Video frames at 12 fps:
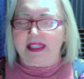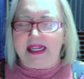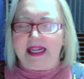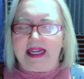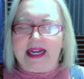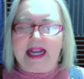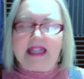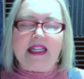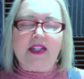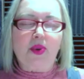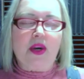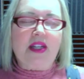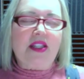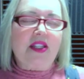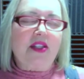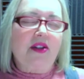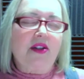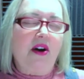And exhale twice
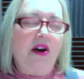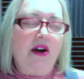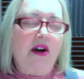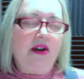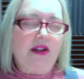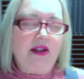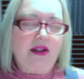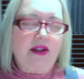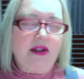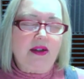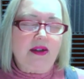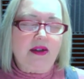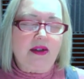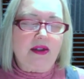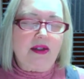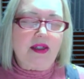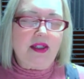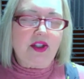as long
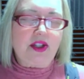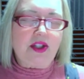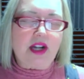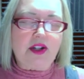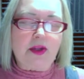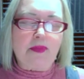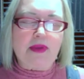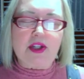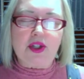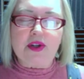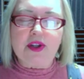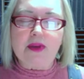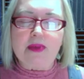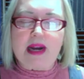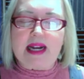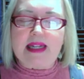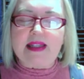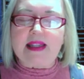and start to picture in your
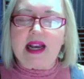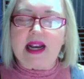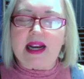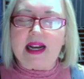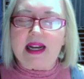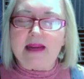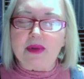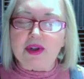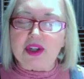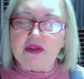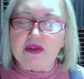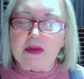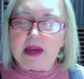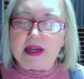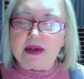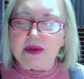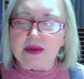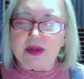mind's eye Moshe
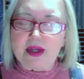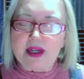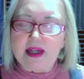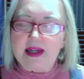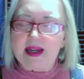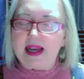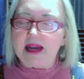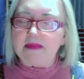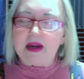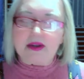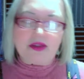Rabbeinu at Mount